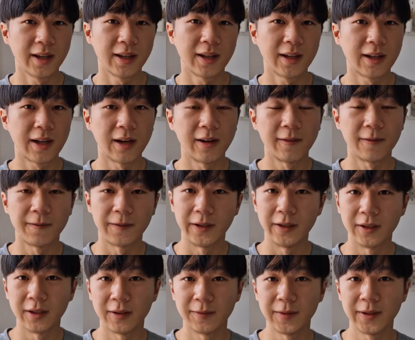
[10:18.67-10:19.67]
get a
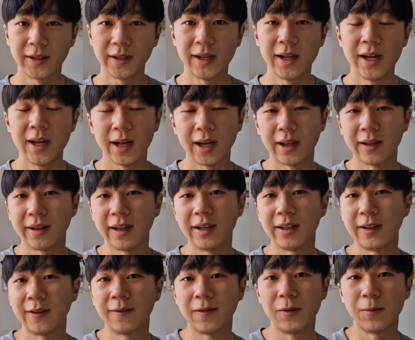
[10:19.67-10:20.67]
feel of it, and then
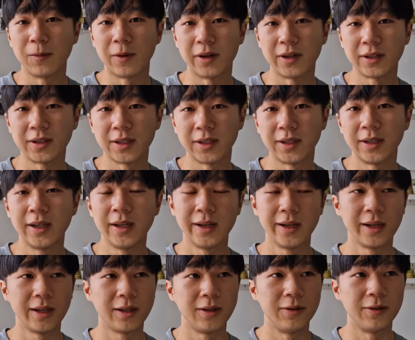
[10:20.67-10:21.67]
if you want it,
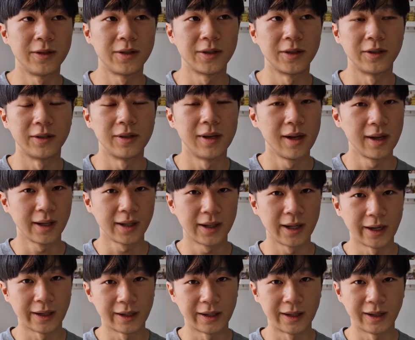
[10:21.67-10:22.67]
you should
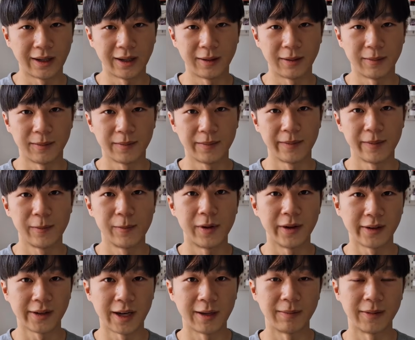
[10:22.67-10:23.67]
get a
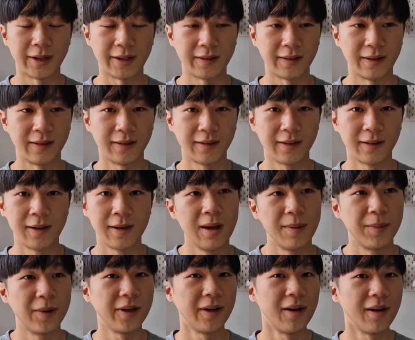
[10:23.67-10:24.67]
one-time license.
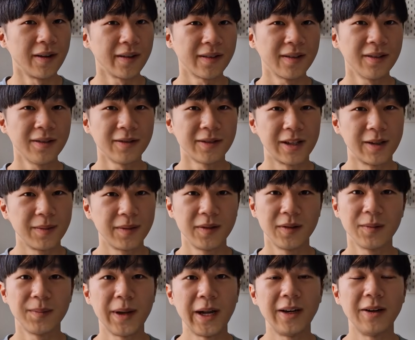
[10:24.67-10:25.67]
But also,
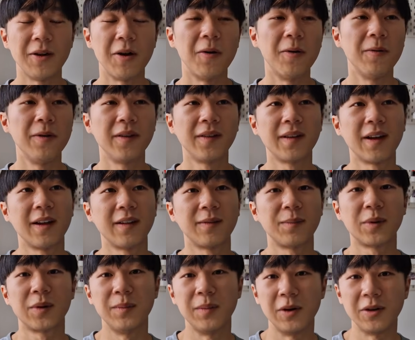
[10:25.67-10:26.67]
Clipstudio Paint always has
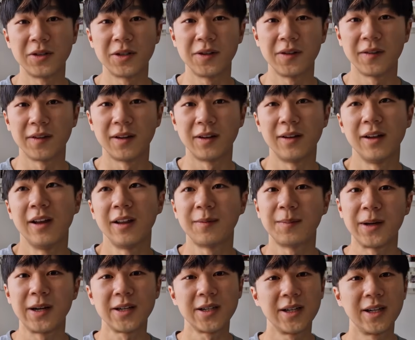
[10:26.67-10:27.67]
promotions on, especially